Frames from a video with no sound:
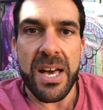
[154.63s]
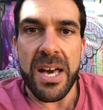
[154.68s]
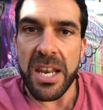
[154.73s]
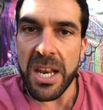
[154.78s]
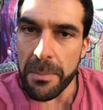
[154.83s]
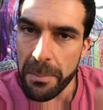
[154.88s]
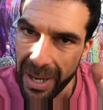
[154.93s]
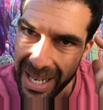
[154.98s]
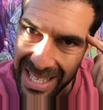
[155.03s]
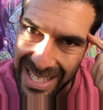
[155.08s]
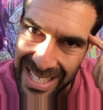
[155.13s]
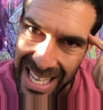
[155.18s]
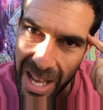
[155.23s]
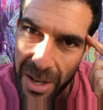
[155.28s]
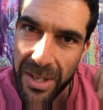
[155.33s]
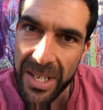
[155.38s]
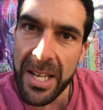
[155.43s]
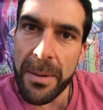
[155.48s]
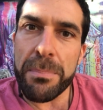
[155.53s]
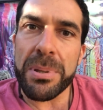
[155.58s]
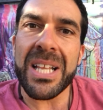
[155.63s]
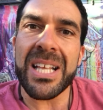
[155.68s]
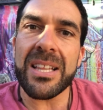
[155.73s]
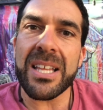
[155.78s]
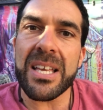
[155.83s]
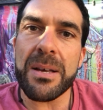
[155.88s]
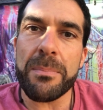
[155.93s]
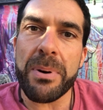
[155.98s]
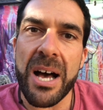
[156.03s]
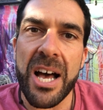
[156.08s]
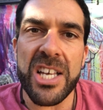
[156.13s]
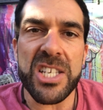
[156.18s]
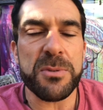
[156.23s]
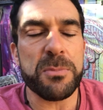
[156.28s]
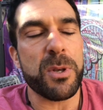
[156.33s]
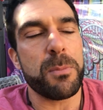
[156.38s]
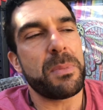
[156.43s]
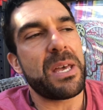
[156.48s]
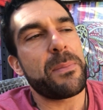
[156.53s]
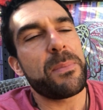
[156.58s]
And it might sound completely
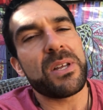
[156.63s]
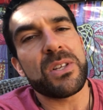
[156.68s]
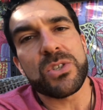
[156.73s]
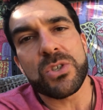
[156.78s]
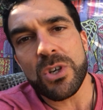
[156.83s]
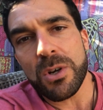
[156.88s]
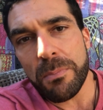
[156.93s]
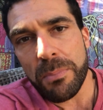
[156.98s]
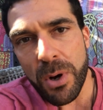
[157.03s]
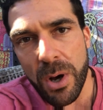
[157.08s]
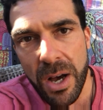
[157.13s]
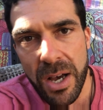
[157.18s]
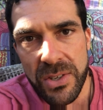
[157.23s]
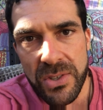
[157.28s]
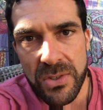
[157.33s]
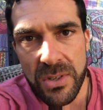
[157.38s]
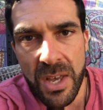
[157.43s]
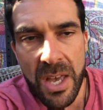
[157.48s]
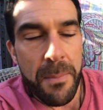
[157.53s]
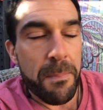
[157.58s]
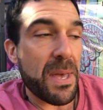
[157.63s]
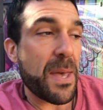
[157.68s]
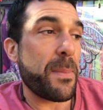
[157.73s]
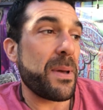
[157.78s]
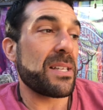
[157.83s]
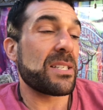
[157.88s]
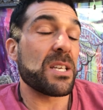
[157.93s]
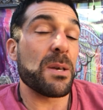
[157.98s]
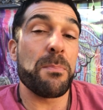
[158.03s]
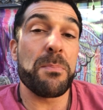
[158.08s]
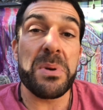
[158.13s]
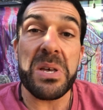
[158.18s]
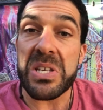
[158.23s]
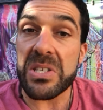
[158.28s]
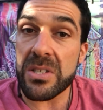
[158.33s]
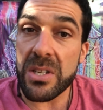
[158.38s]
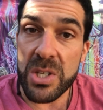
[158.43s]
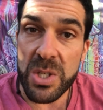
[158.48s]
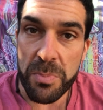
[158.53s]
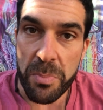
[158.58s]
impossible. Maybe it's your boss, maybe it's a
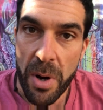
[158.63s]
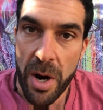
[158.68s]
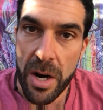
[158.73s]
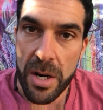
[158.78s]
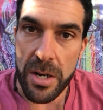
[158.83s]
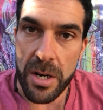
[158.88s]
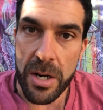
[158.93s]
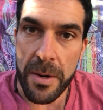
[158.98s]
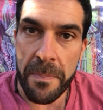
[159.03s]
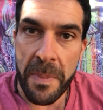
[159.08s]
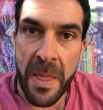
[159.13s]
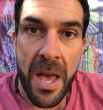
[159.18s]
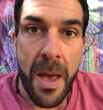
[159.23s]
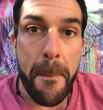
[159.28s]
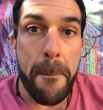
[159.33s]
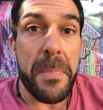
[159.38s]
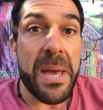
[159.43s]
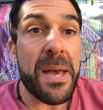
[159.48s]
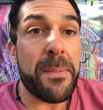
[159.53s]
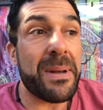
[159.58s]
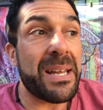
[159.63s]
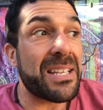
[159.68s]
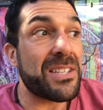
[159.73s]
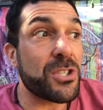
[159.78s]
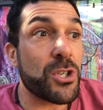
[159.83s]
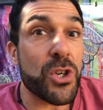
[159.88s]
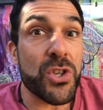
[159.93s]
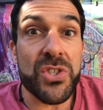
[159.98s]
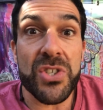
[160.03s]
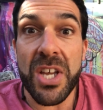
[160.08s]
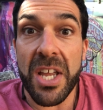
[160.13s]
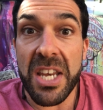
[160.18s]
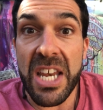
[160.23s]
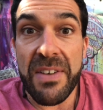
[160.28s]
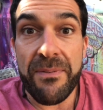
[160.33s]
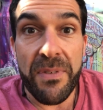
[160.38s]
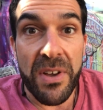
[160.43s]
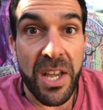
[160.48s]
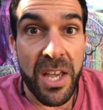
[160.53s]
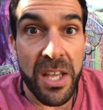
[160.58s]
business partner, maybe it's your
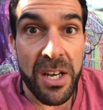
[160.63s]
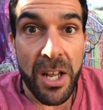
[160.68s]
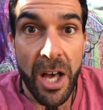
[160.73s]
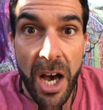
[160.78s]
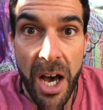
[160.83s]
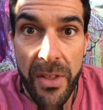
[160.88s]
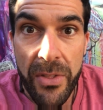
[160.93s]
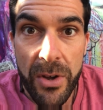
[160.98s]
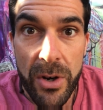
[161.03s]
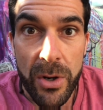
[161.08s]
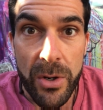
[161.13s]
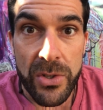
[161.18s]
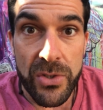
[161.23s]
significant other.